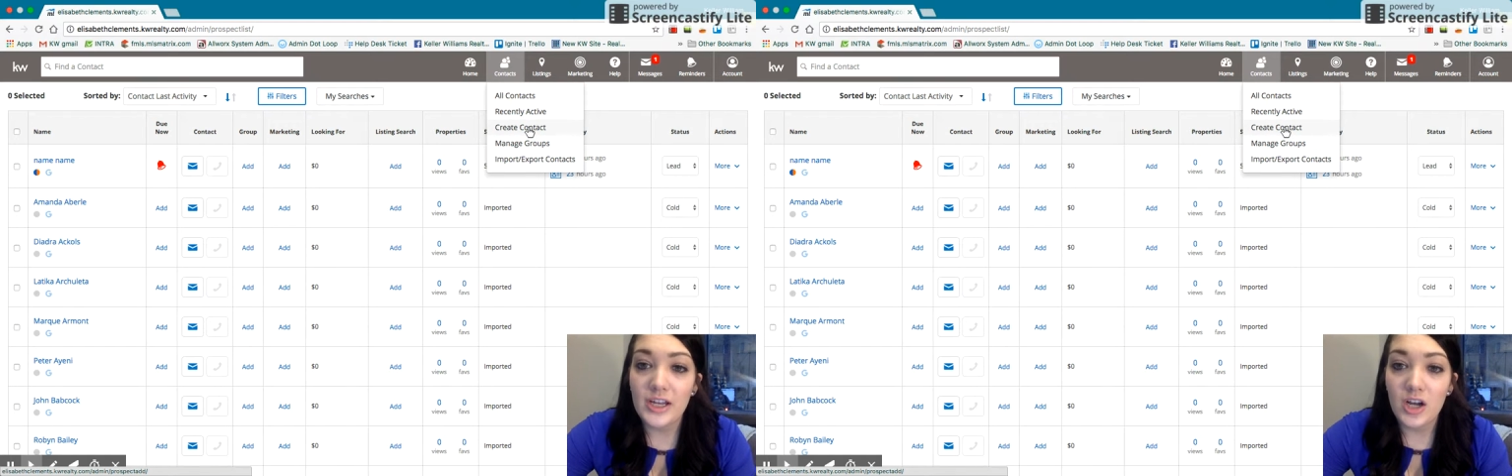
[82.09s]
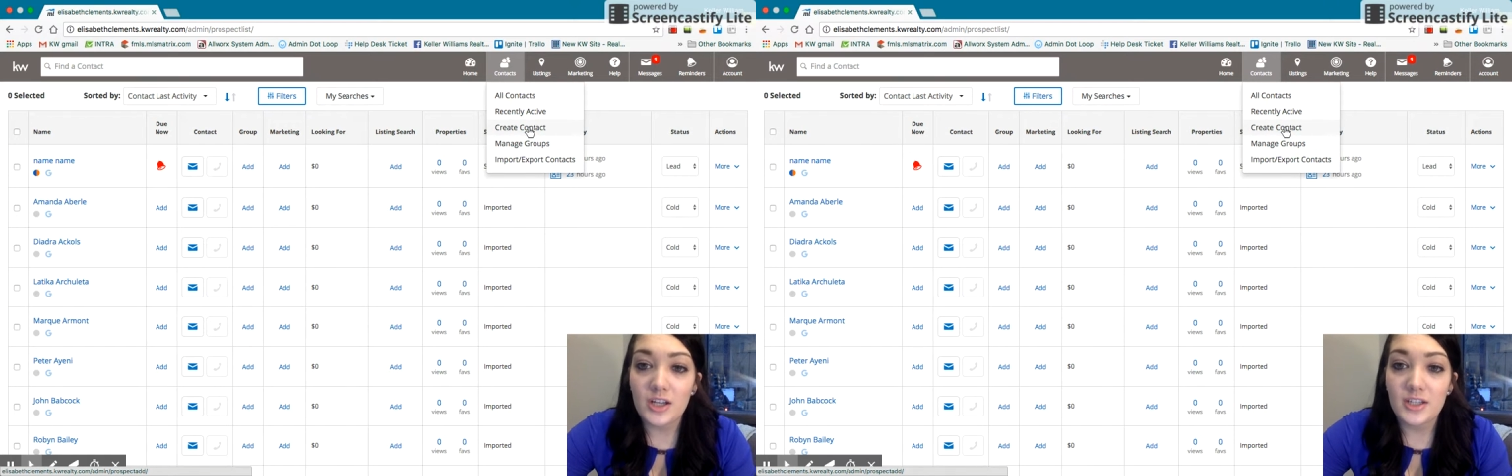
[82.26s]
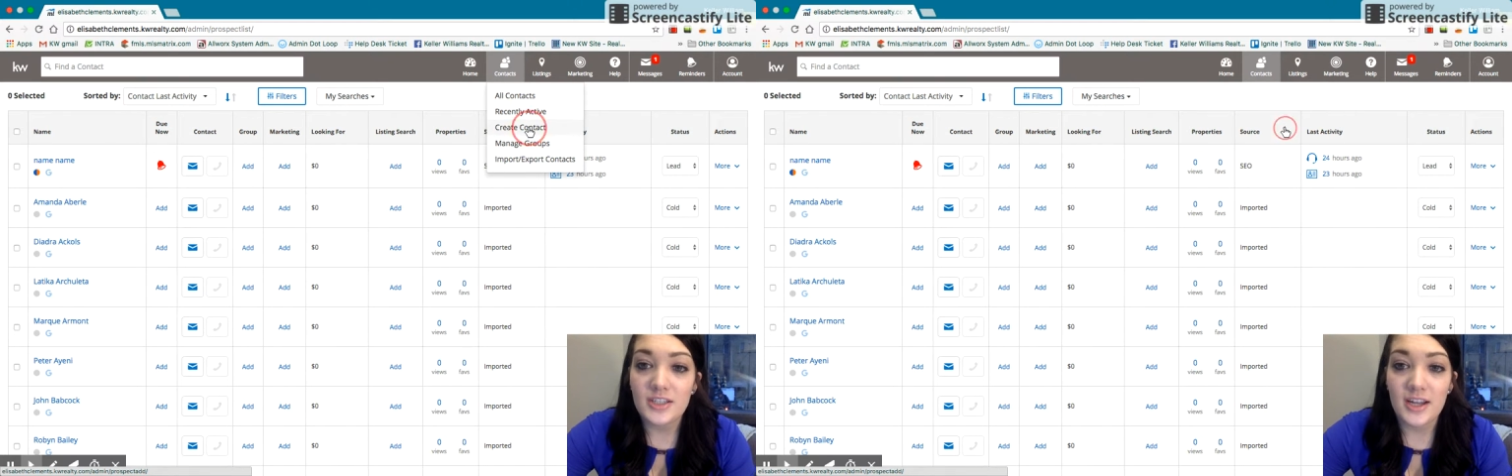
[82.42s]

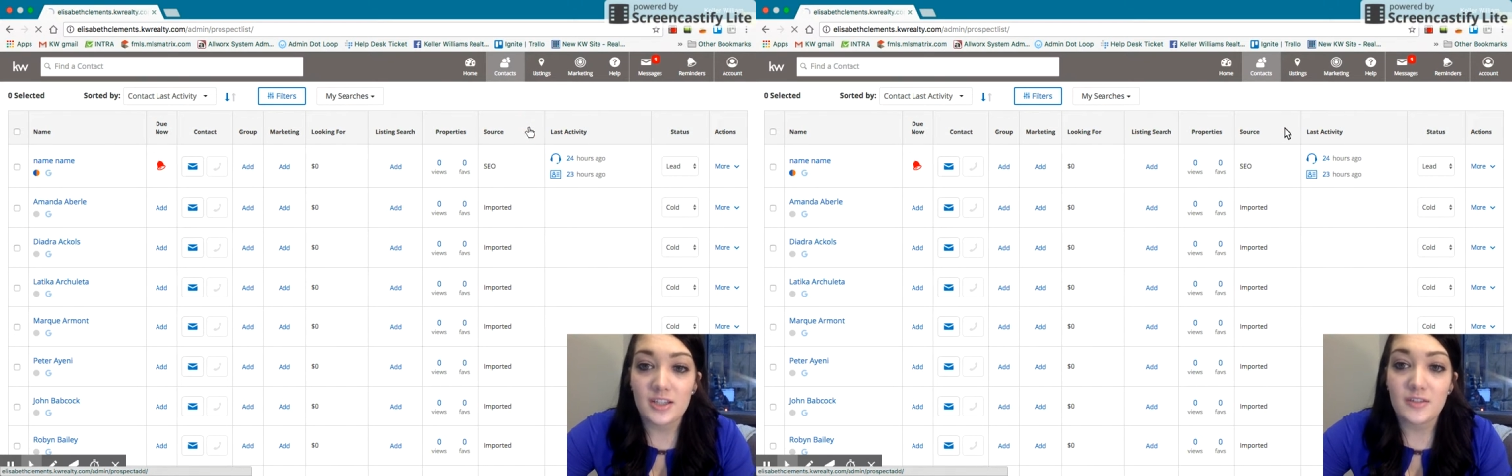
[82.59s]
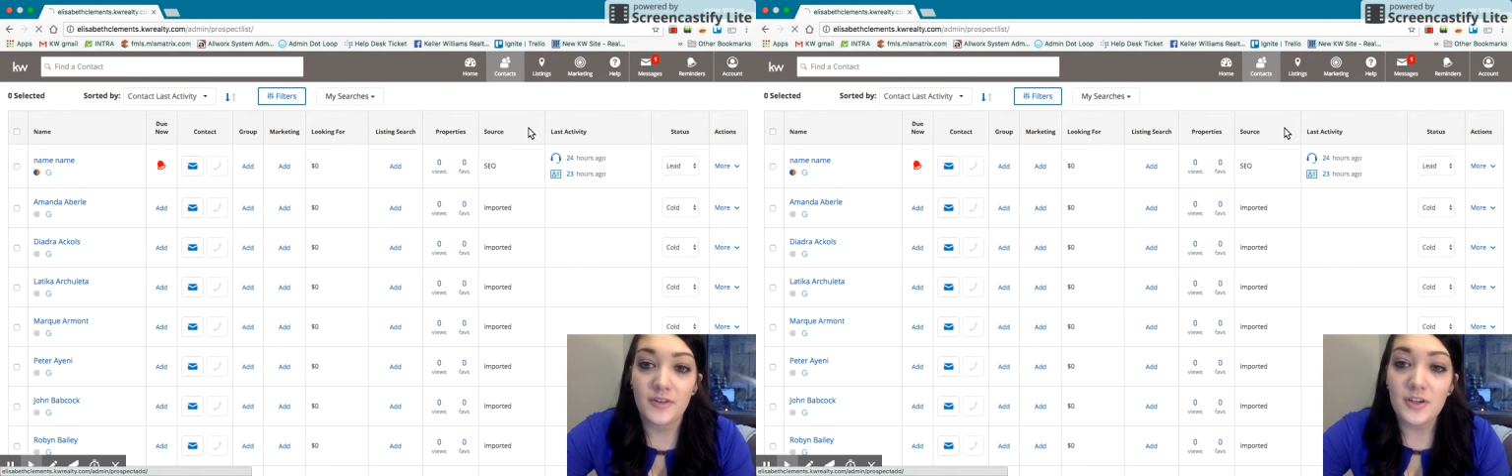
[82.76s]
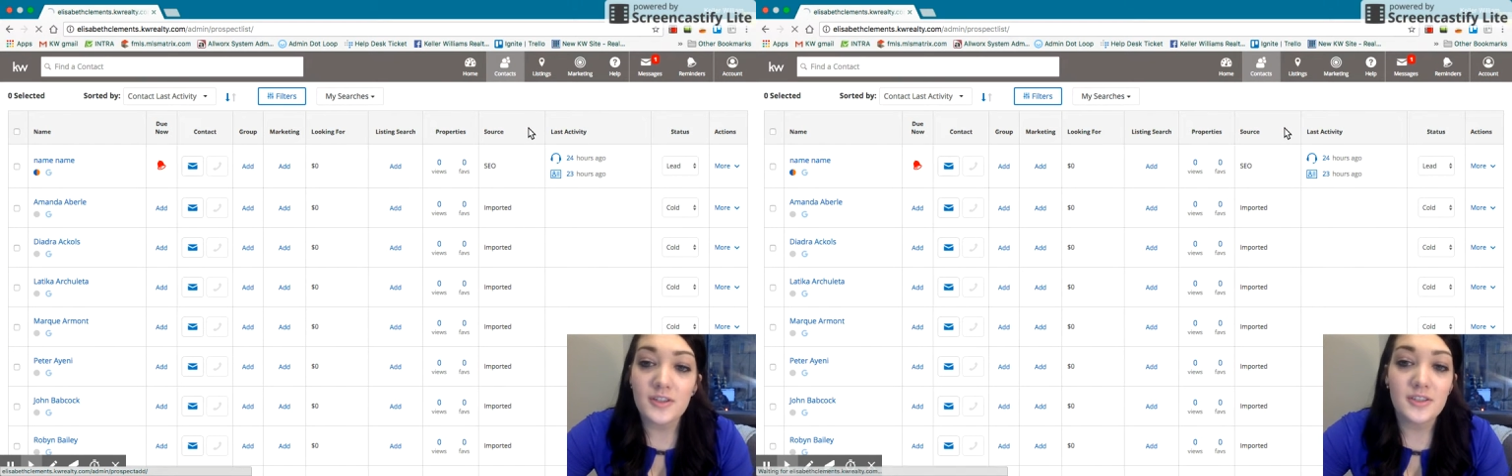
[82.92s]
contact
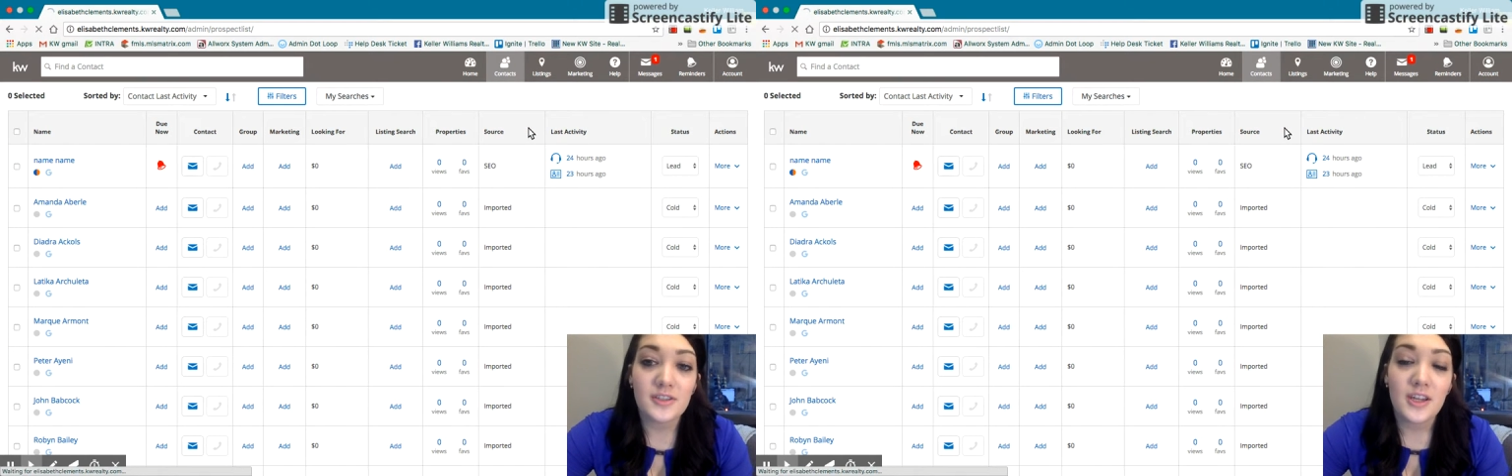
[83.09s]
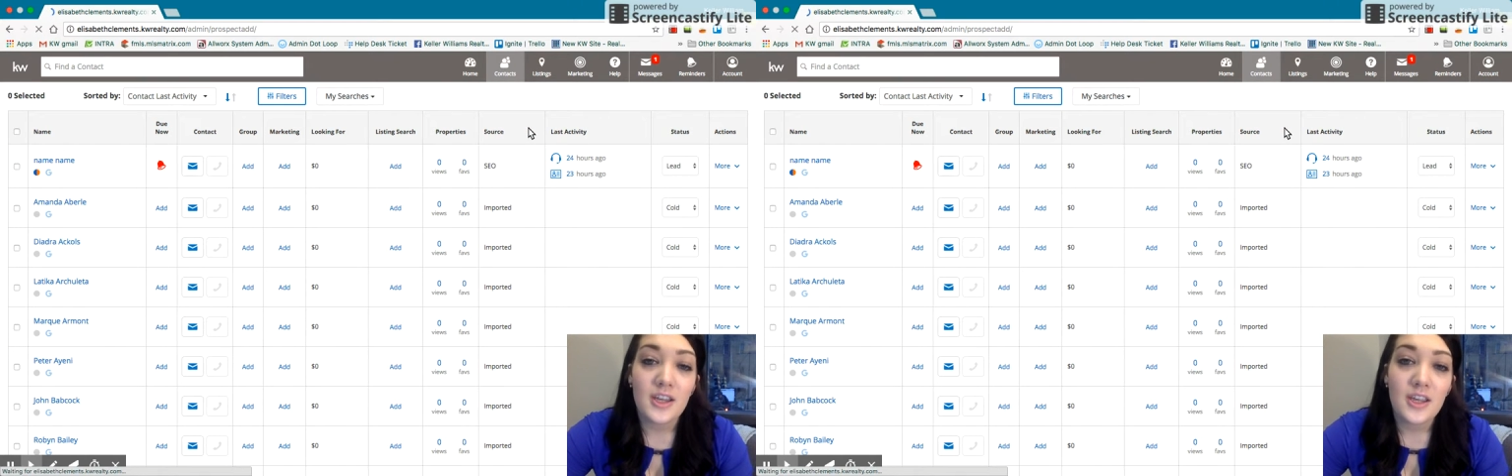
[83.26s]
first.